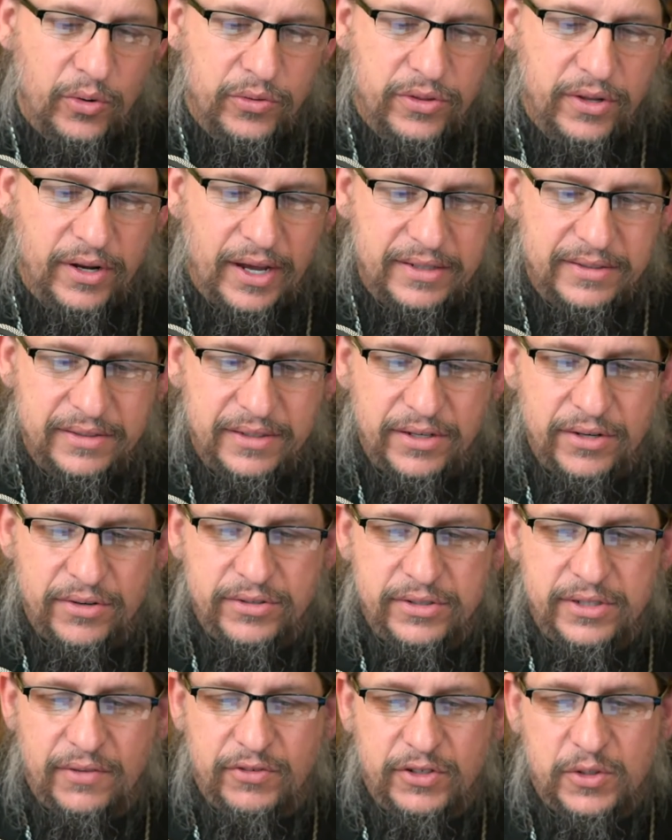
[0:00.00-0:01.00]
Orthodox
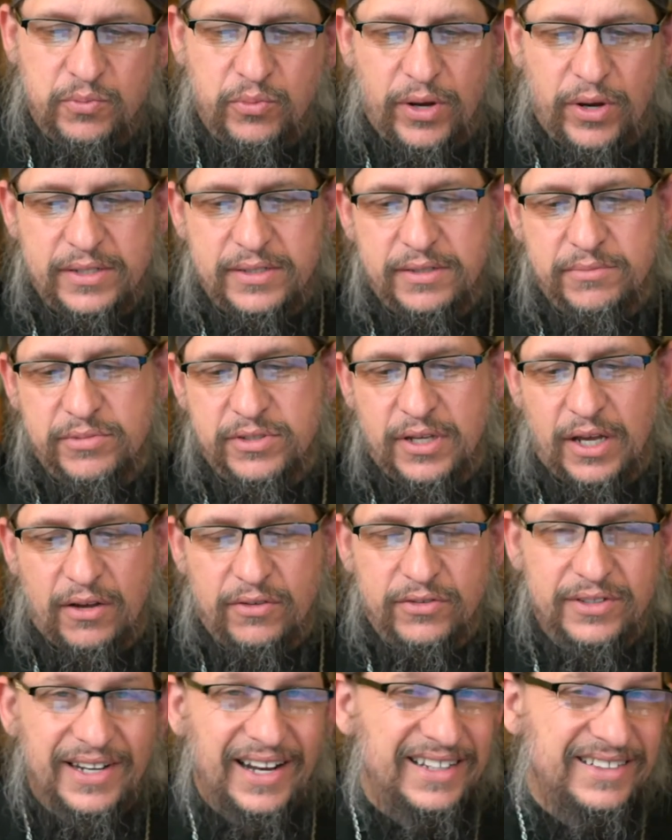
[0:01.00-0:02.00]
leaders have expressed
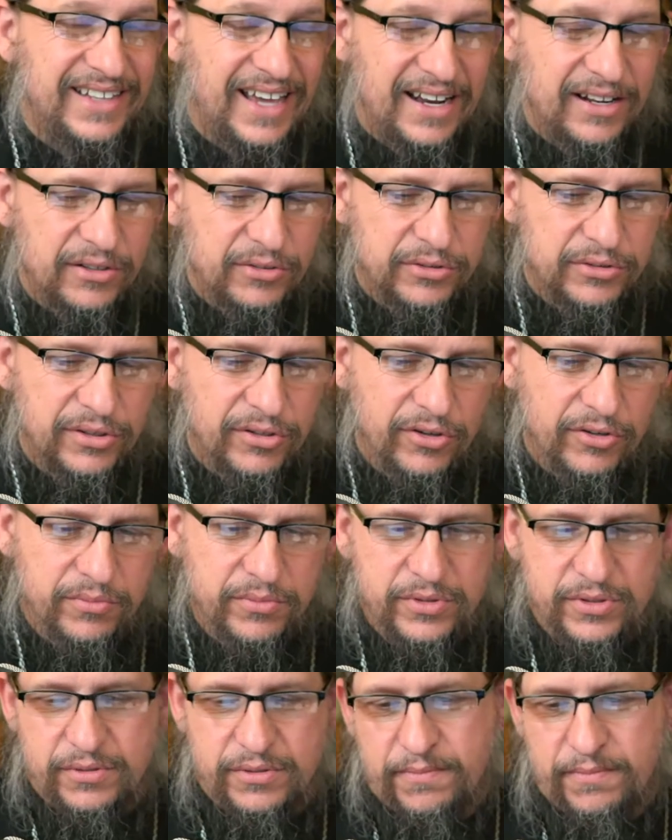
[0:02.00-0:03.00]
themselves in identical
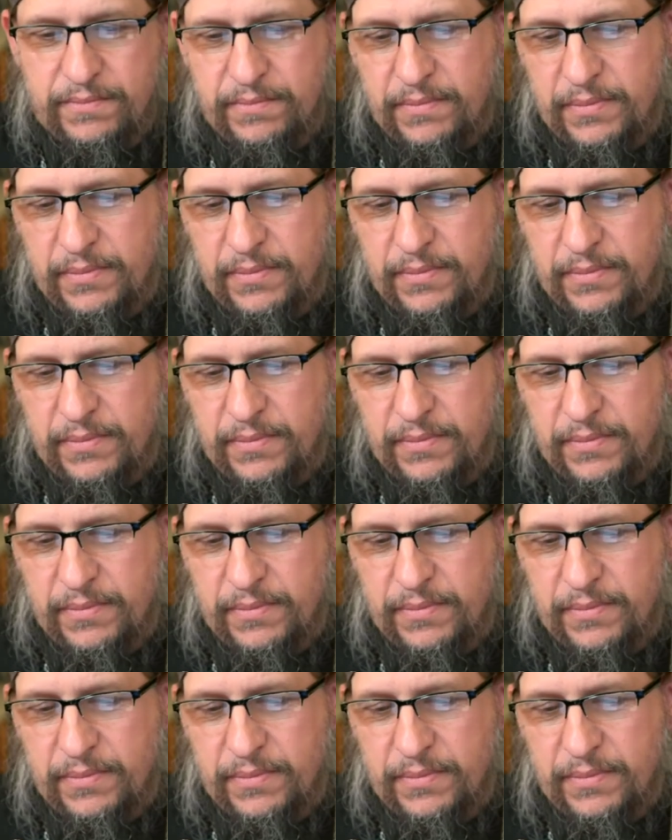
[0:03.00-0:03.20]
terms,